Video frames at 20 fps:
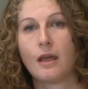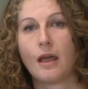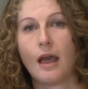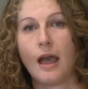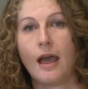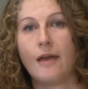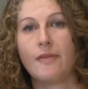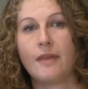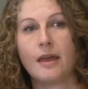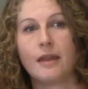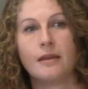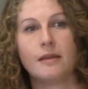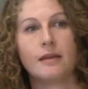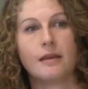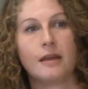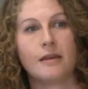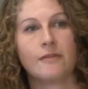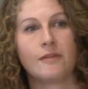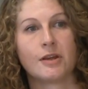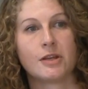And then
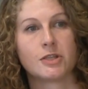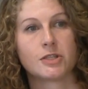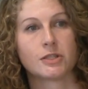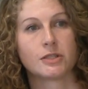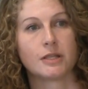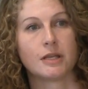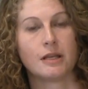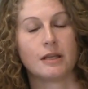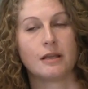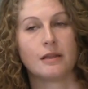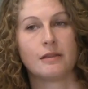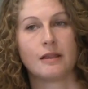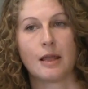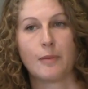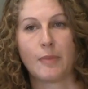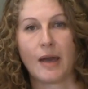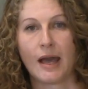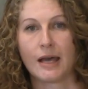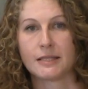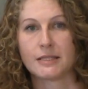eventually they
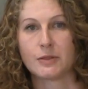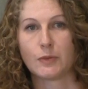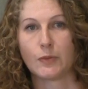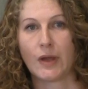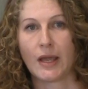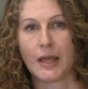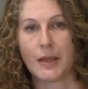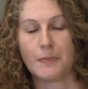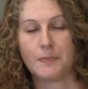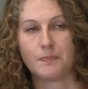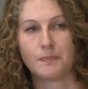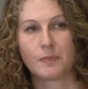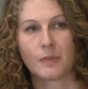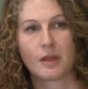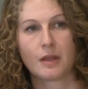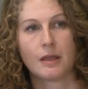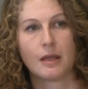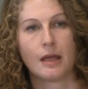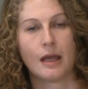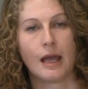pass away.
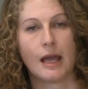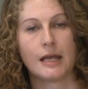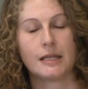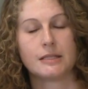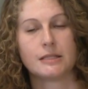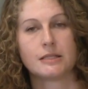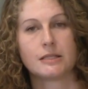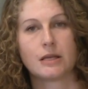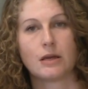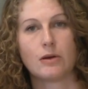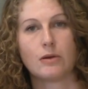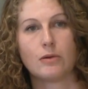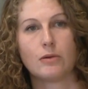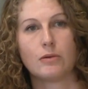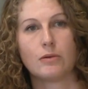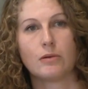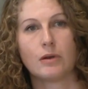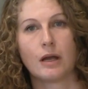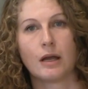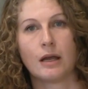And
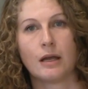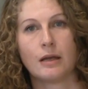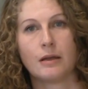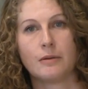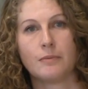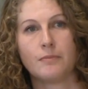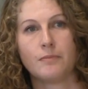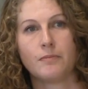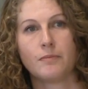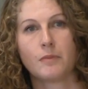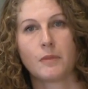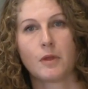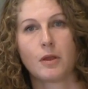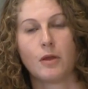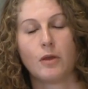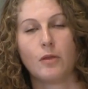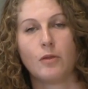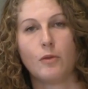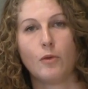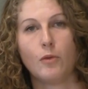so
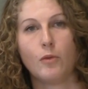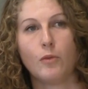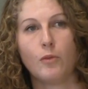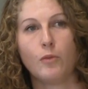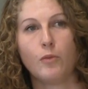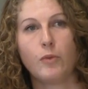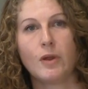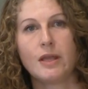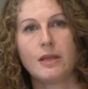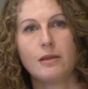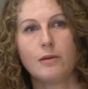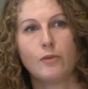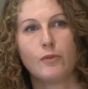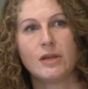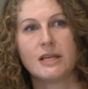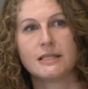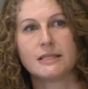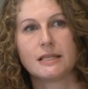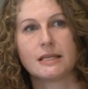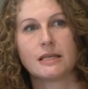
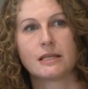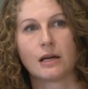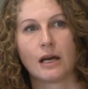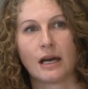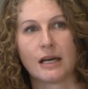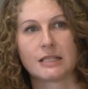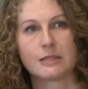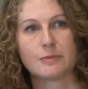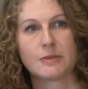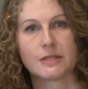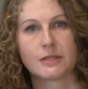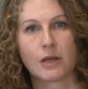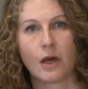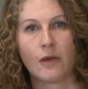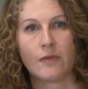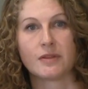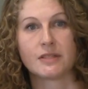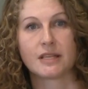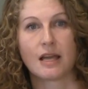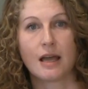we see in hospice all
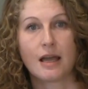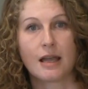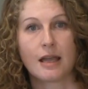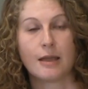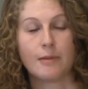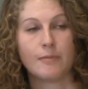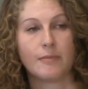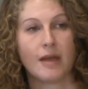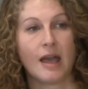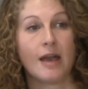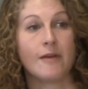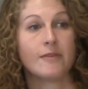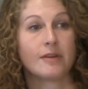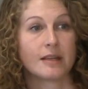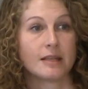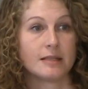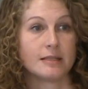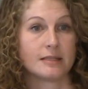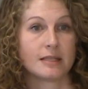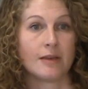the time
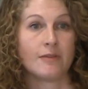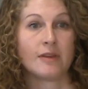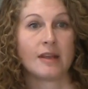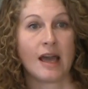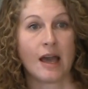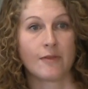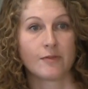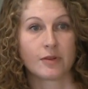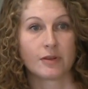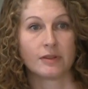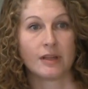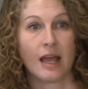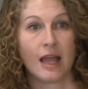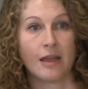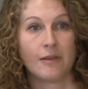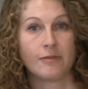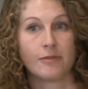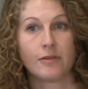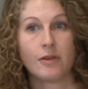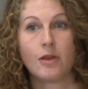evidence of an
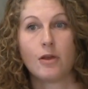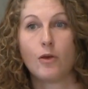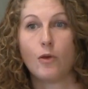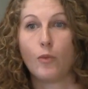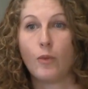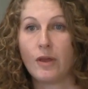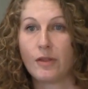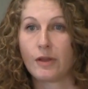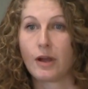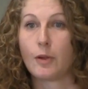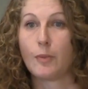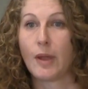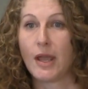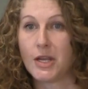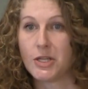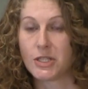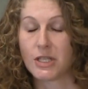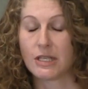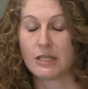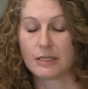afterlife with our
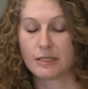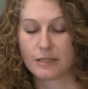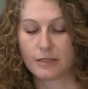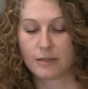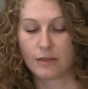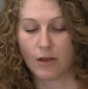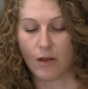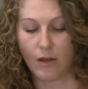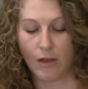patients.